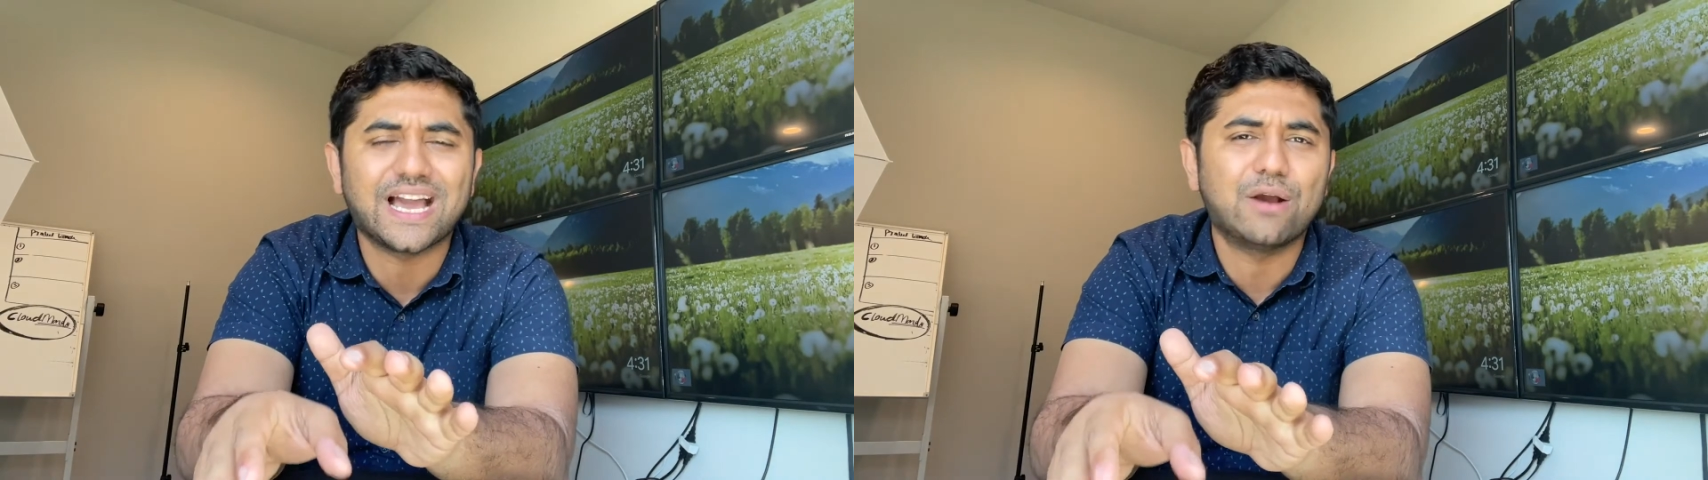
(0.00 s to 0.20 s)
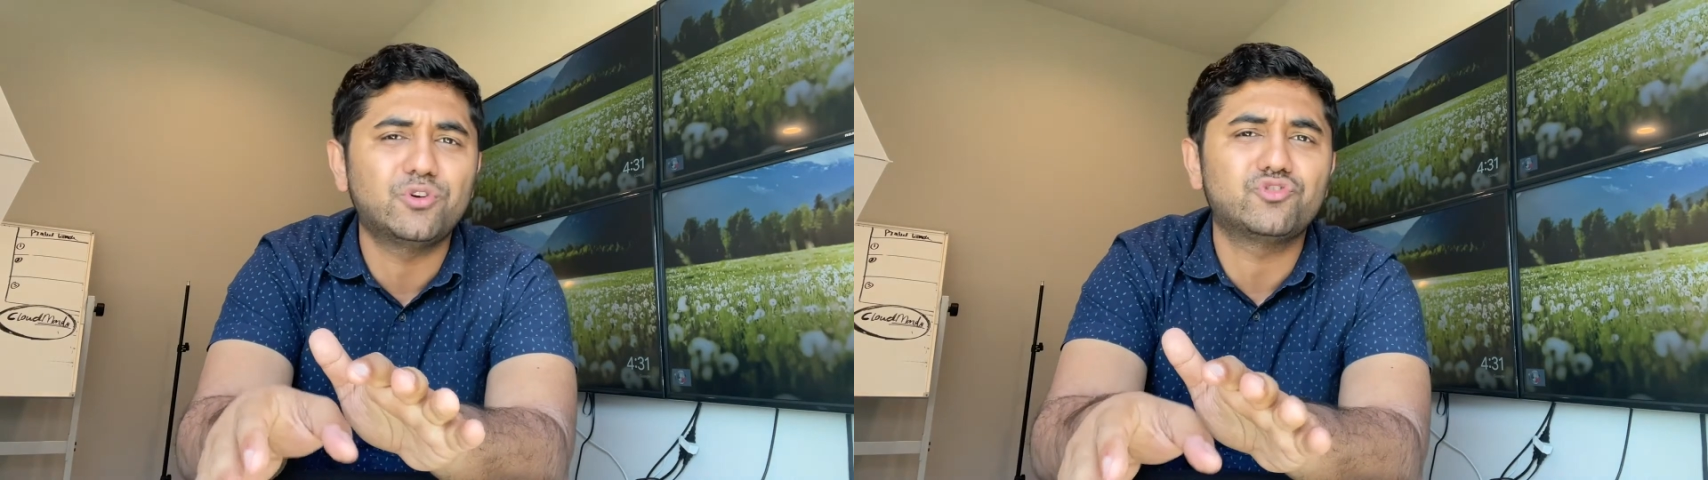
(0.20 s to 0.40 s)

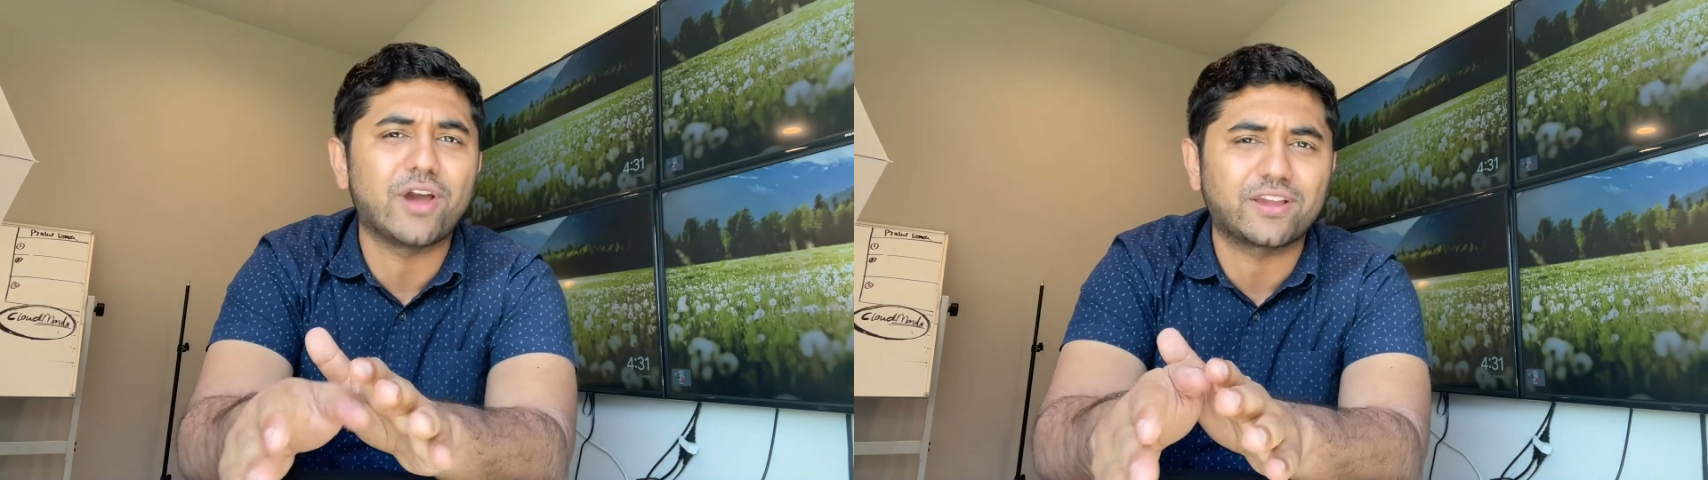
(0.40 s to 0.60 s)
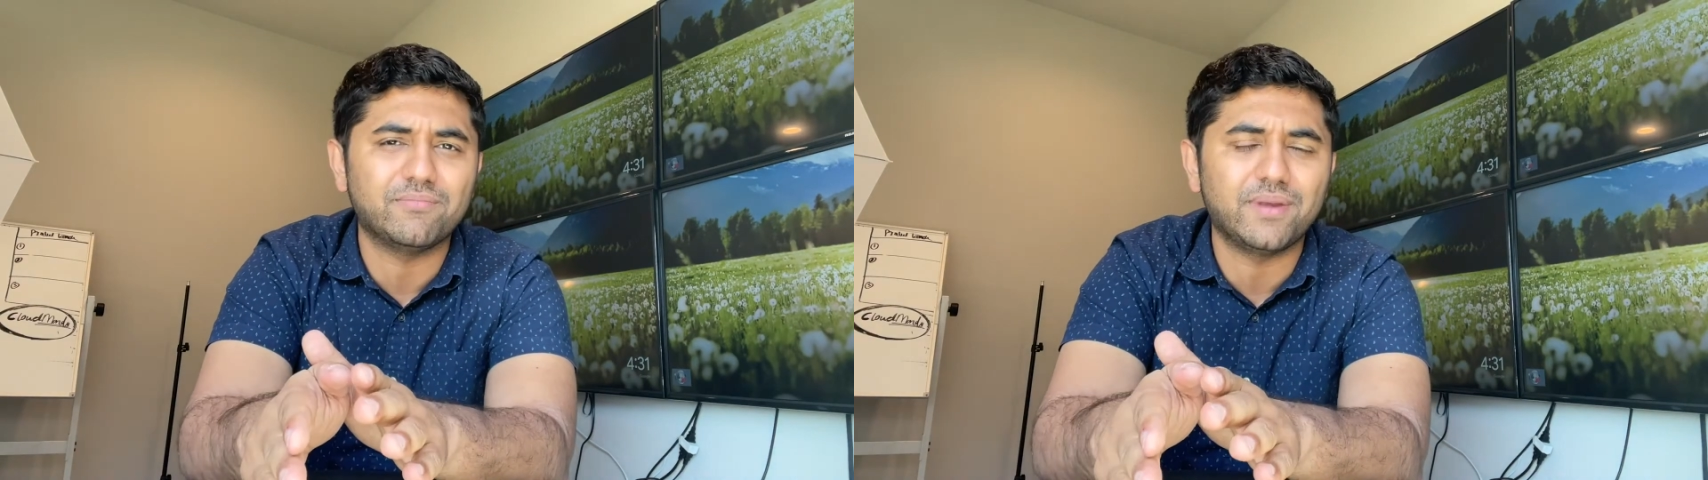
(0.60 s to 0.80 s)
I would
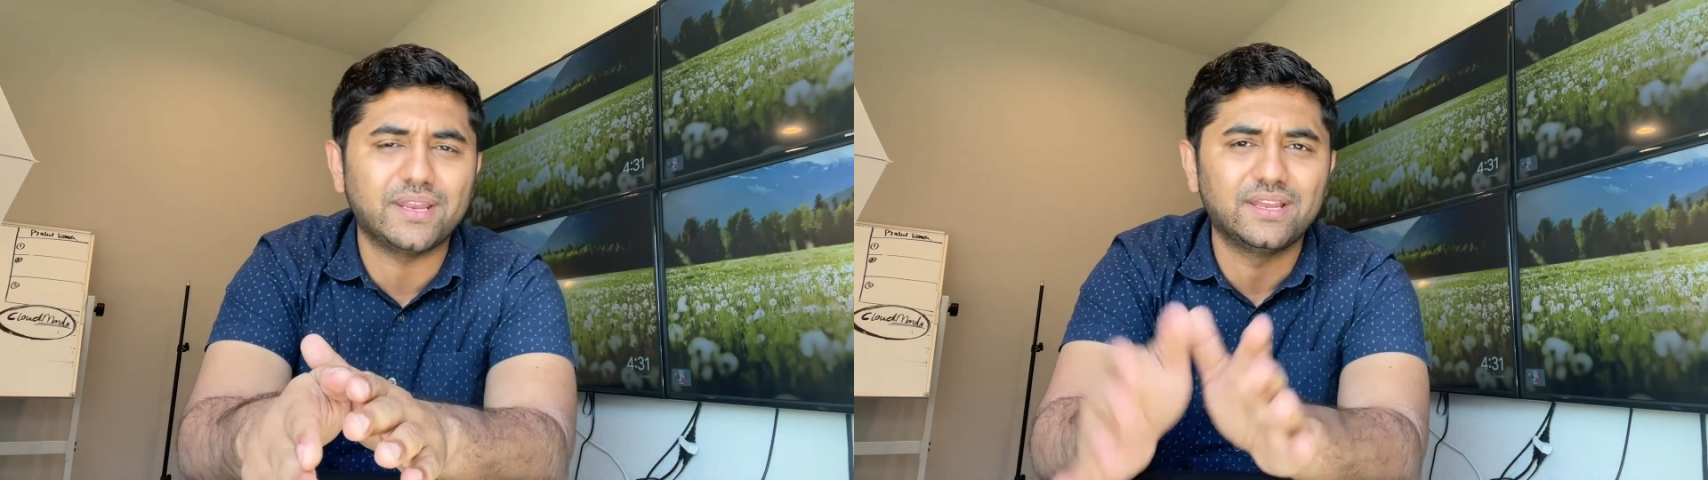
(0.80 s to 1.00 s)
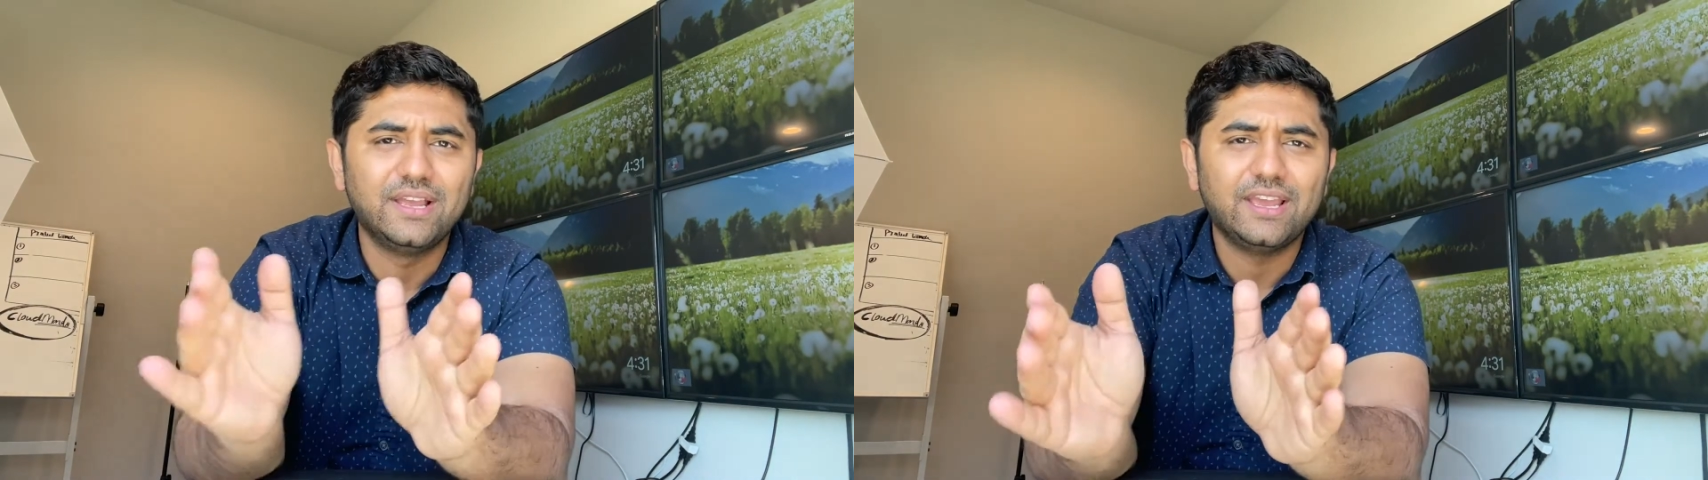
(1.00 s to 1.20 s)

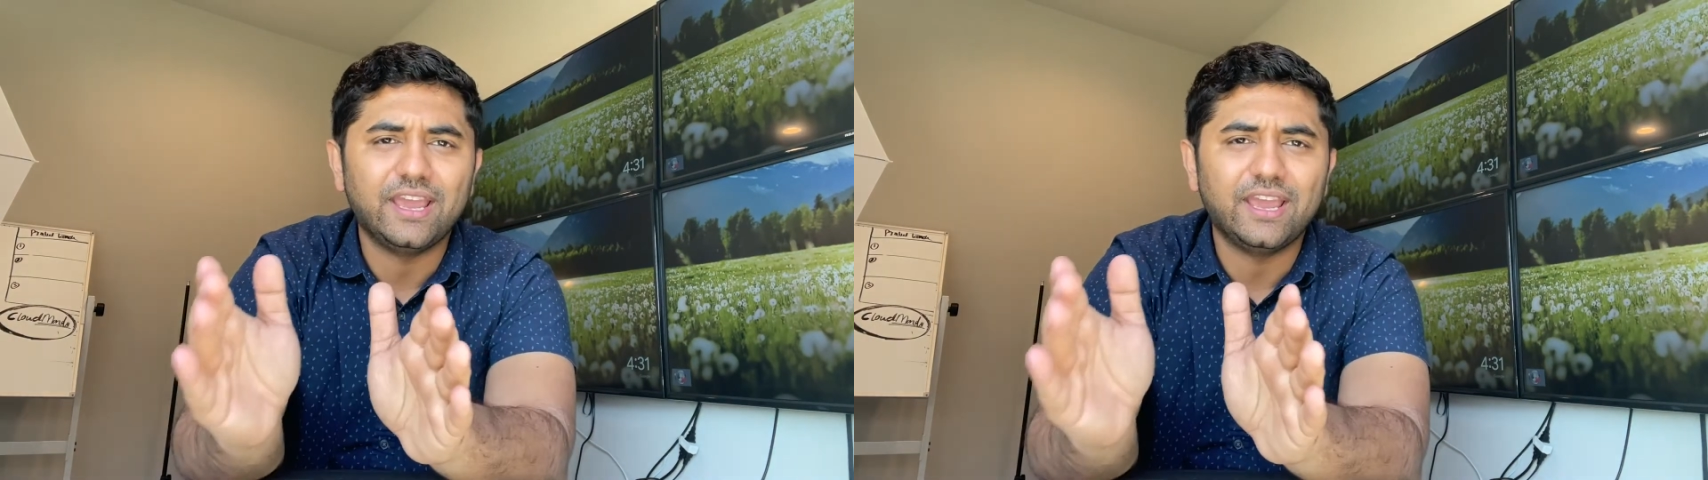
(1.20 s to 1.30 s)
recommend